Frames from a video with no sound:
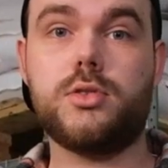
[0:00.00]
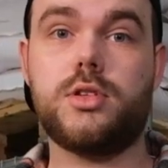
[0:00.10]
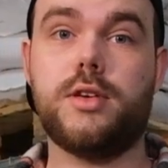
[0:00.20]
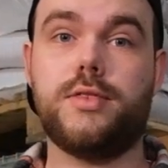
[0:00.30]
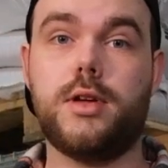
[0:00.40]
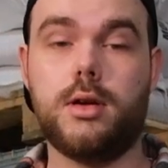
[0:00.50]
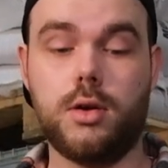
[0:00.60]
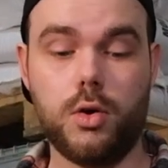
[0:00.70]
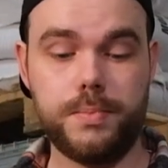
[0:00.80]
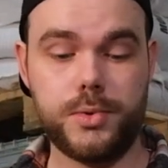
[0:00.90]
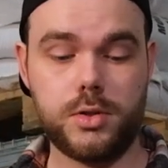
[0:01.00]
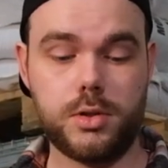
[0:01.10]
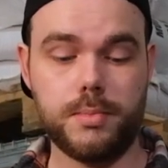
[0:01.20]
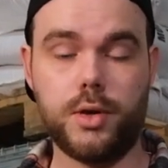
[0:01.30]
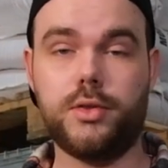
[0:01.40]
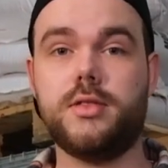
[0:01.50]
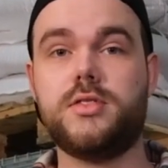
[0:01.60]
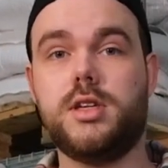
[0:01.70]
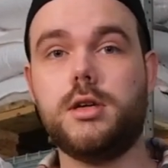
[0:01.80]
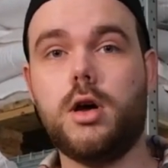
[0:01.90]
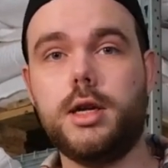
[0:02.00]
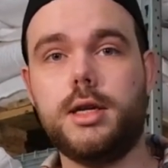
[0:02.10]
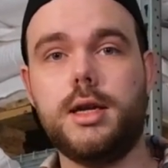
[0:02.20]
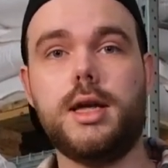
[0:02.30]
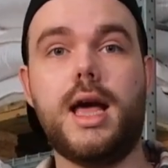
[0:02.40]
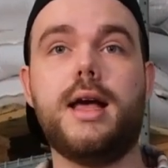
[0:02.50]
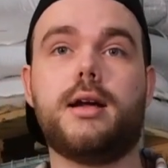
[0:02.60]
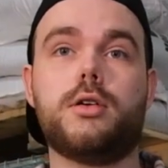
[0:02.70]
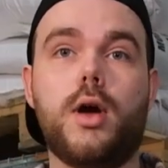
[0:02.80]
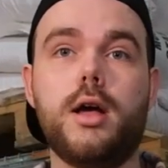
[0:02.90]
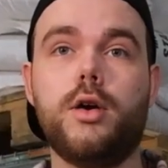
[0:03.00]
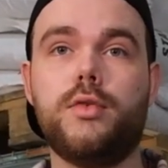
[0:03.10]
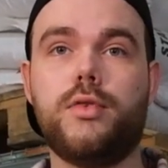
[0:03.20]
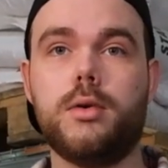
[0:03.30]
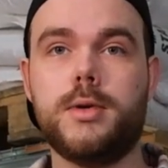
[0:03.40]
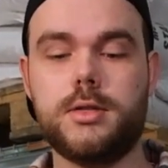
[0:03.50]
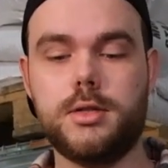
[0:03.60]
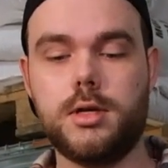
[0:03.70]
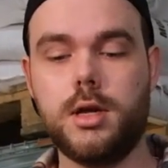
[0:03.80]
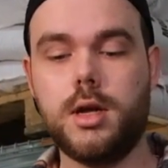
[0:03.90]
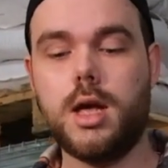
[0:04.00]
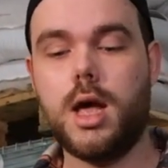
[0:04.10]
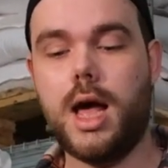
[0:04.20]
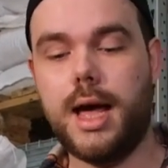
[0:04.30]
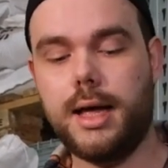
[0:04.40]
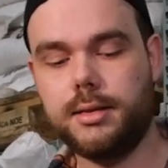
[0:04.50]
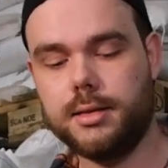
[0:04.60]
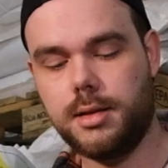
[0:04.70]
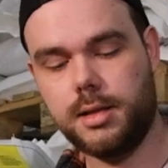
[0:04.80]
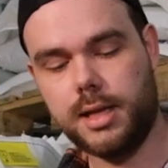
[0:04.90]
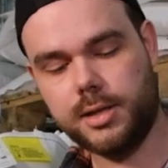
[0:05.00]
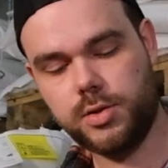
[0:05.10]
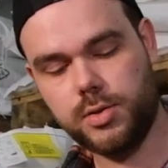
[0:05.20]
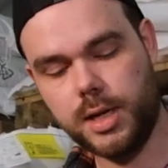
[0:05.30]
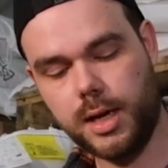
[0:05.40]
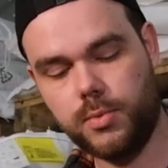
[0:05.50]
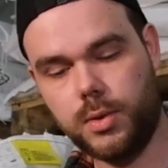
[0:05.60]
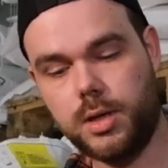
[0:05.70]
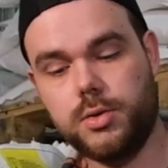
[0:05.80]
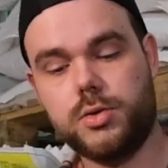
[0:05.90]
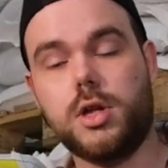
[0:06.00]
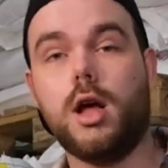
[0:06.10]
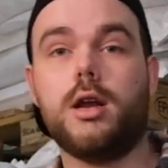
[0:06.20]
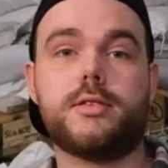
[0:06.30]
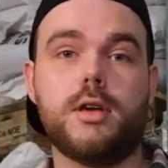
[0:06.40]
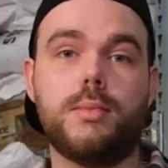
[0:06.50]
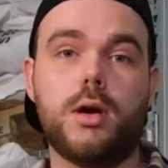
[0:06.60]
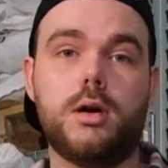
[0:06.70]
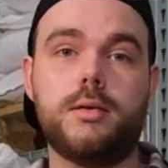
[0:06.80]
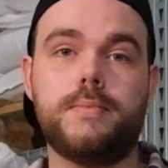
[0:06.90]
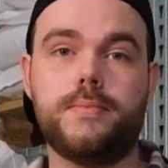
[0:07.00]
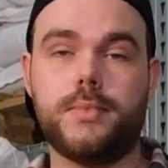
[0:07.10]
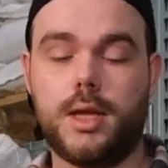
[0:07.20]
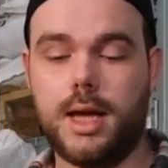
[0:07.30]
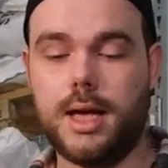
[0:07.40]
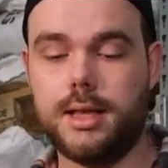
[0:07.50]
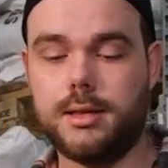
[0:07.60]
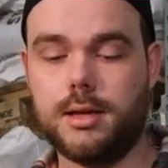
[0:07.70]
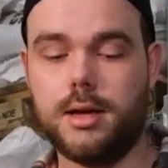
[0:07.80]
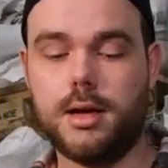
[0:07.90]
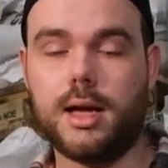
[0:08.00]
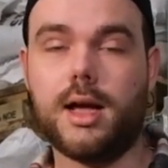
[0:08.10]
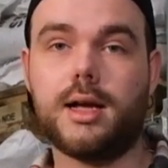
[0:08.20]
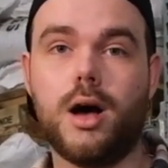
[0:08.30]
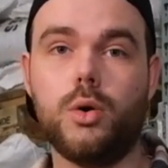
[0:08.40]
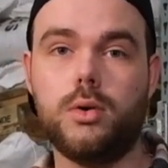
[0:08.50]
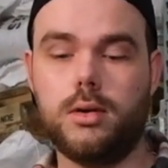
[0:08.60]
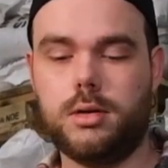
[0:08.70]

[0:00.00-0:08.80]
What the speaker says: Sauvin hops, both in T90 and cryo format. And next to that, we used Hallertau Blanc and Rakau.